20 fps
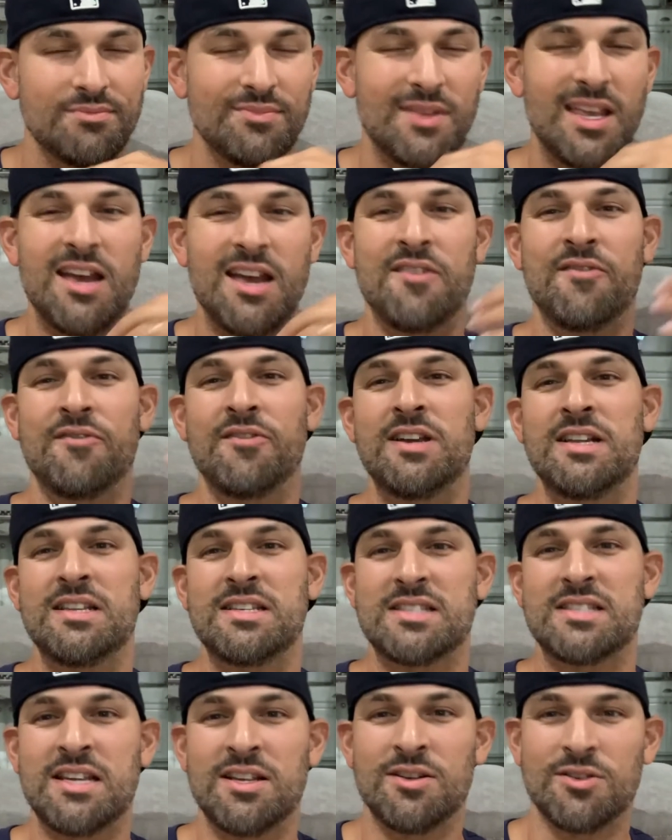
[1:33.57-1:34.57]
Every
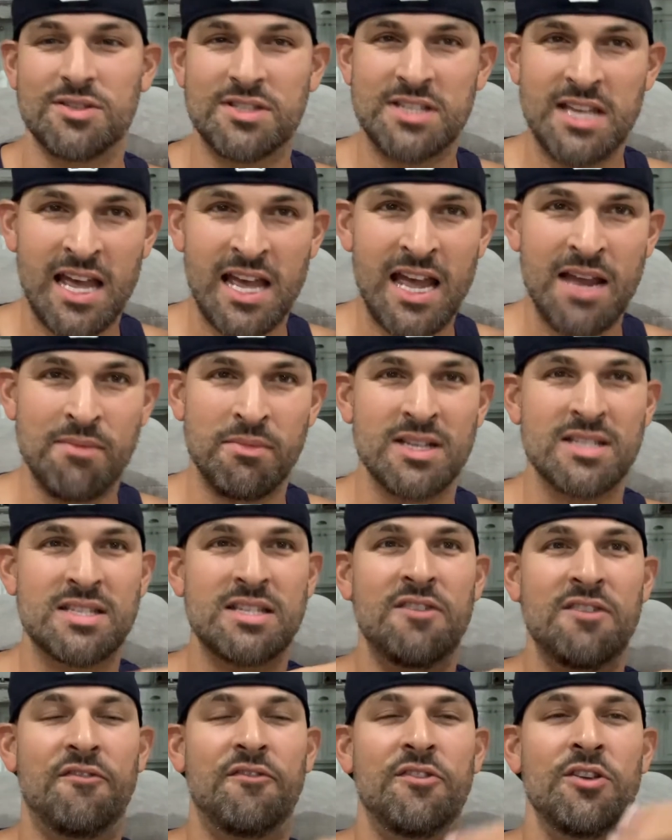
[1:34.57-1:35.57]
single time I
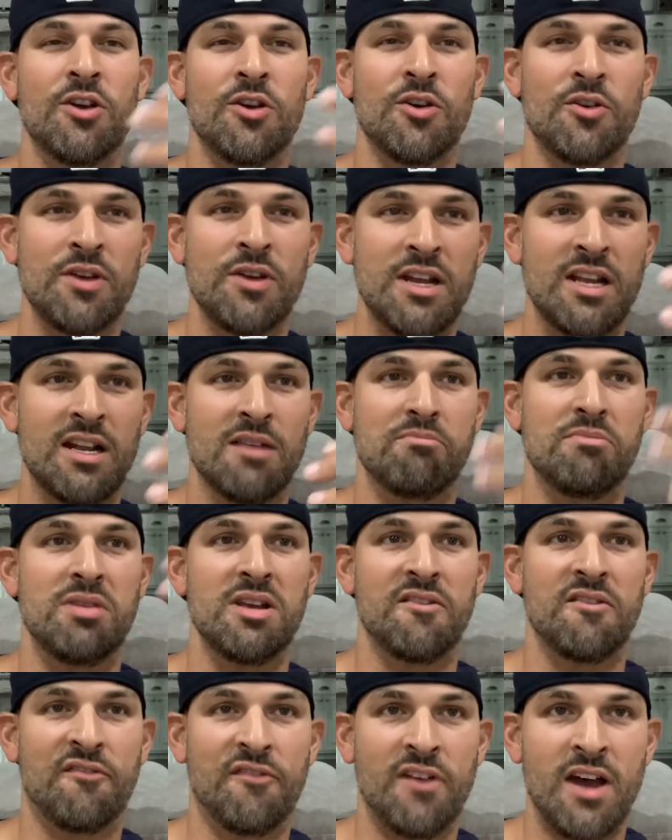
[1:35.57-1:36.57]
see Fury in a
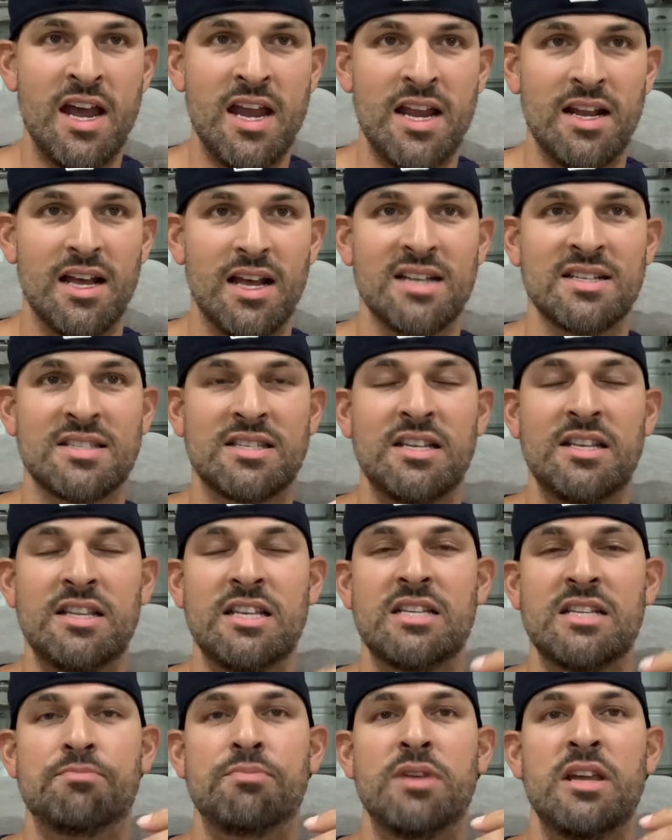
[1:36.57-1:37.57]
big fight, I see
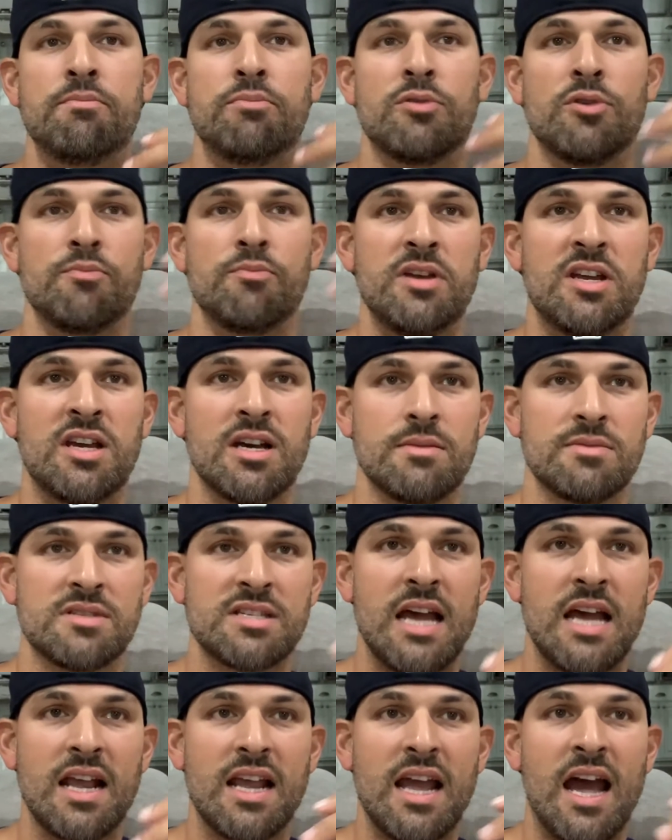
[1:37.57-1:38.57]
these people become
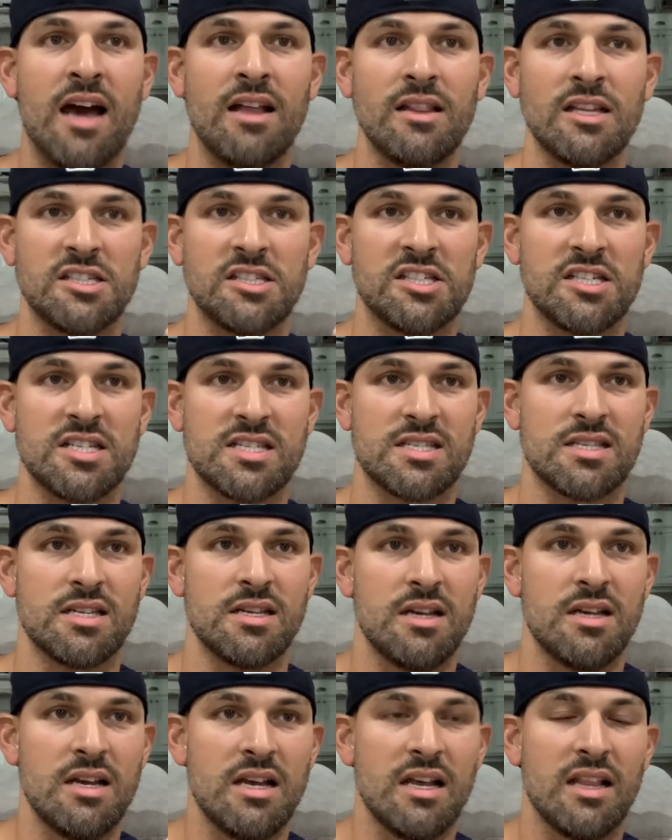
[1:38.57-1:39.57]
psychologists
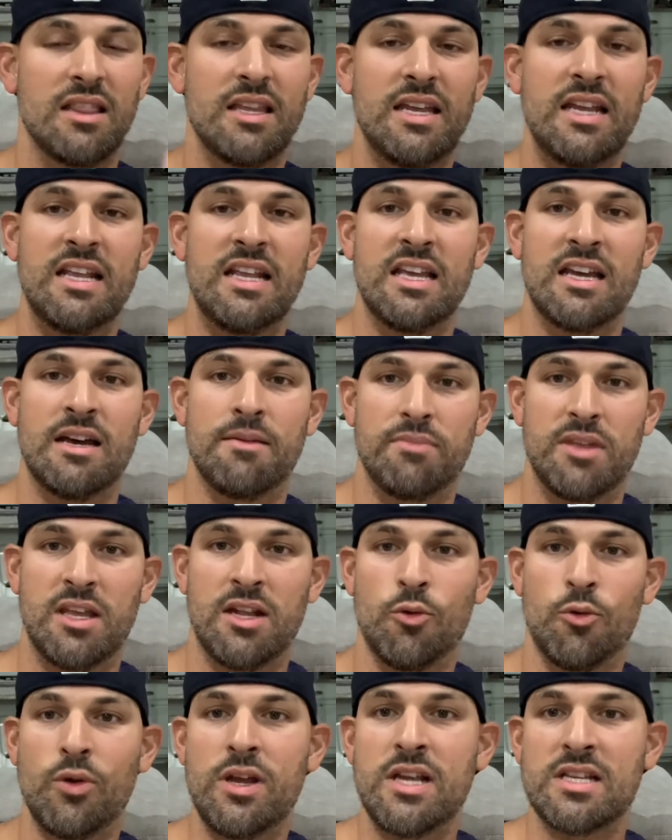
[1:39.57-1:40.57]
leading up in the
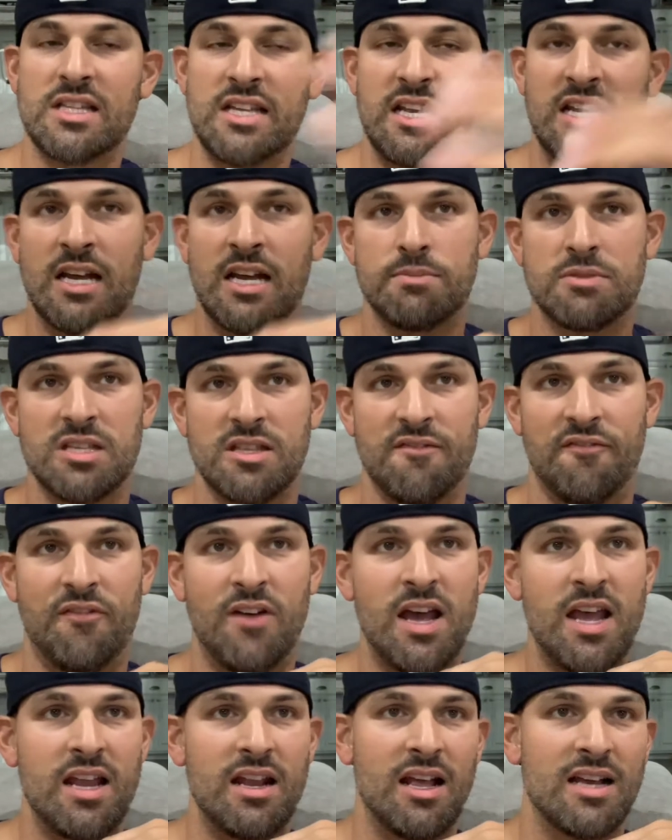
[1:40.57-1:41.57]
weeks leading up to the
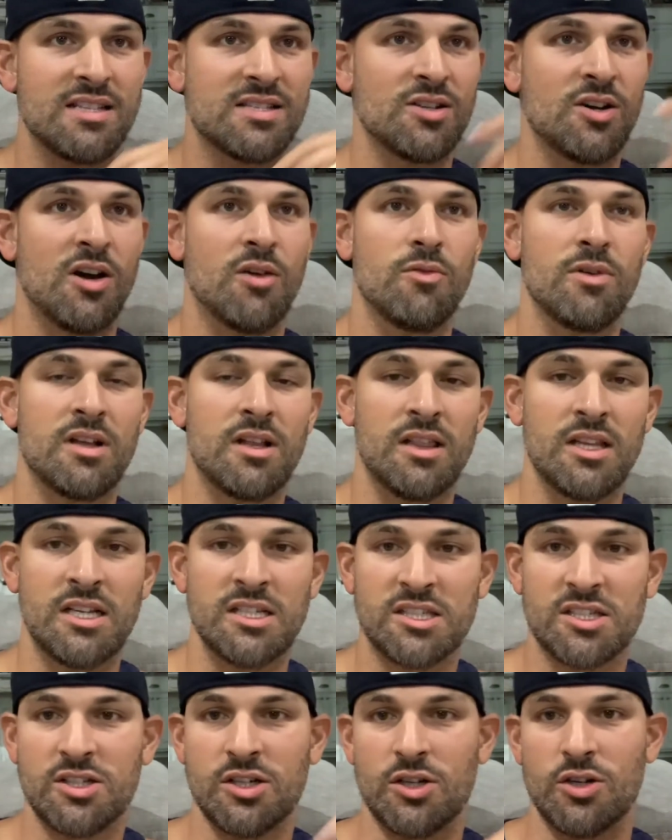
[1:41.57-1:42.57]
fight. I saw it with
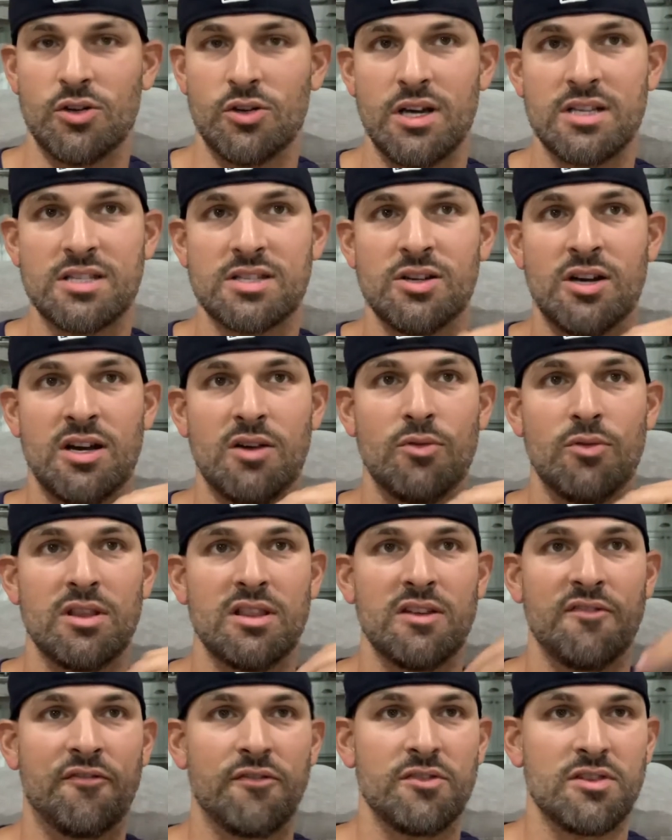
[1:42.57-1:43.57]
Klitschko. I saw it with
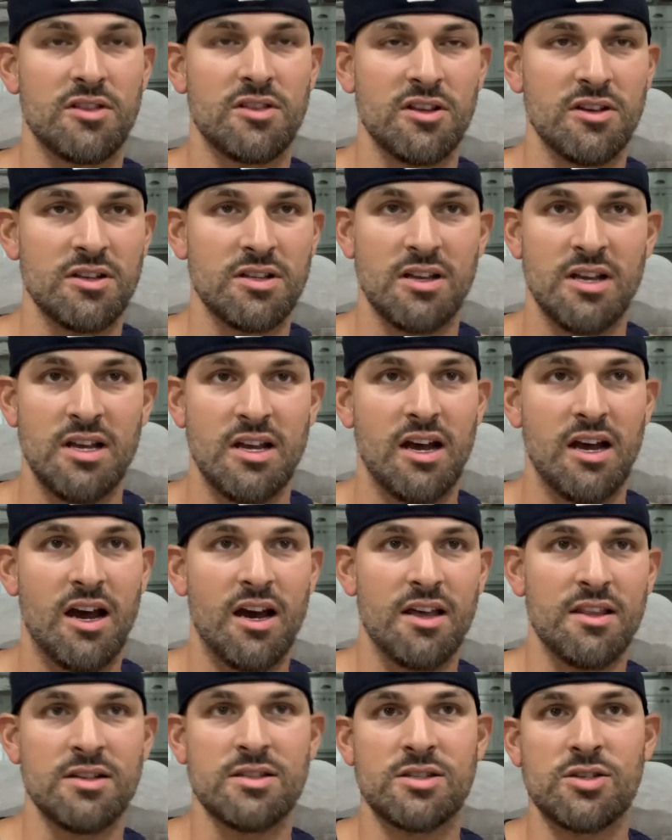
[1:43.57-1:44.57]
the
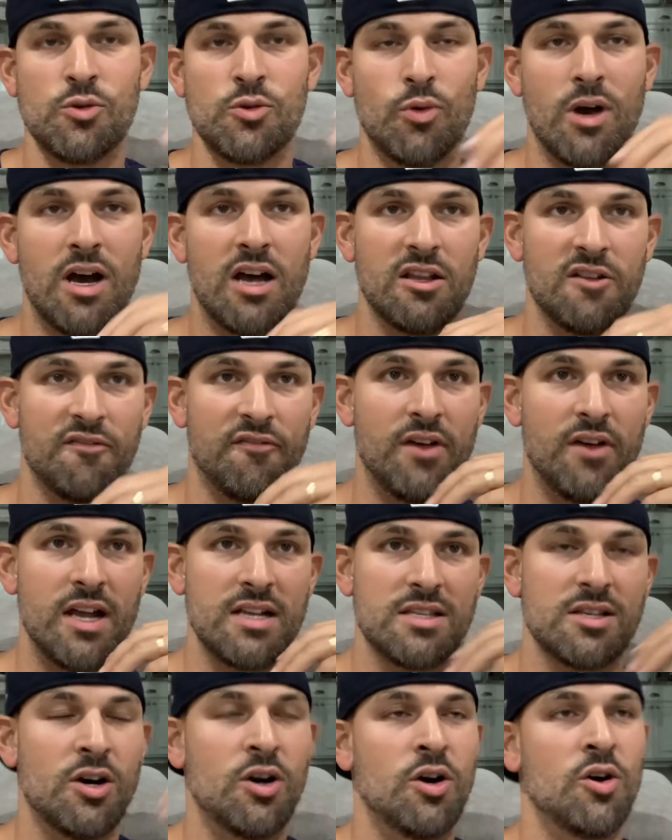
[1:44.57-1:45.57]
other two Wilder
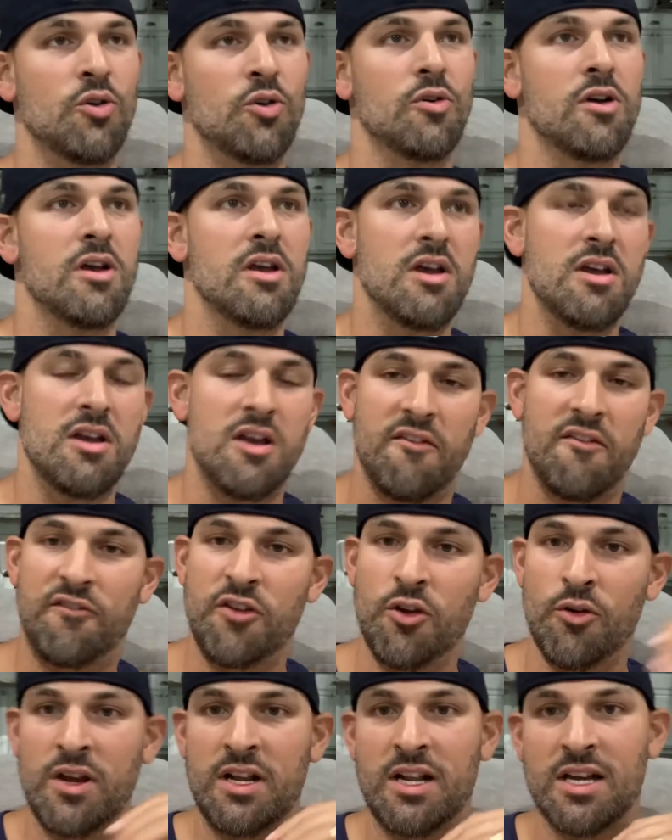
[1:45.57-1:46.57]
fights. Oh,
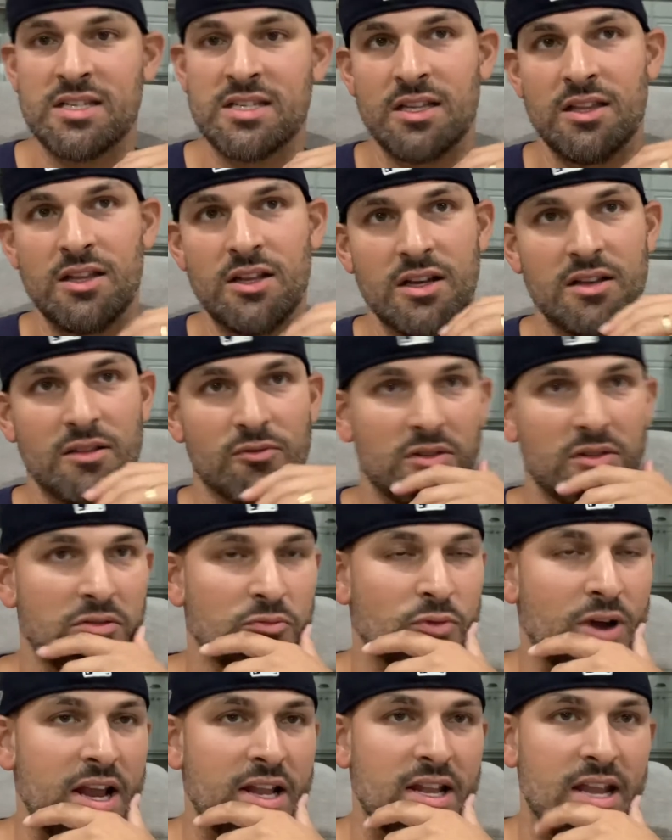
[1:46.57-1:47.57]
Fury doesn't look
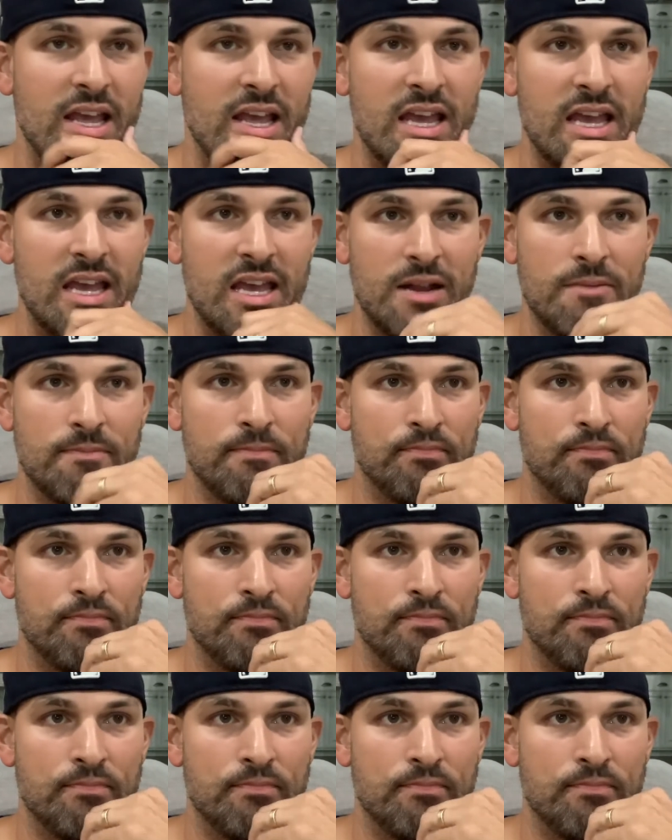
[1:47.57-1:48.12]
right in the head.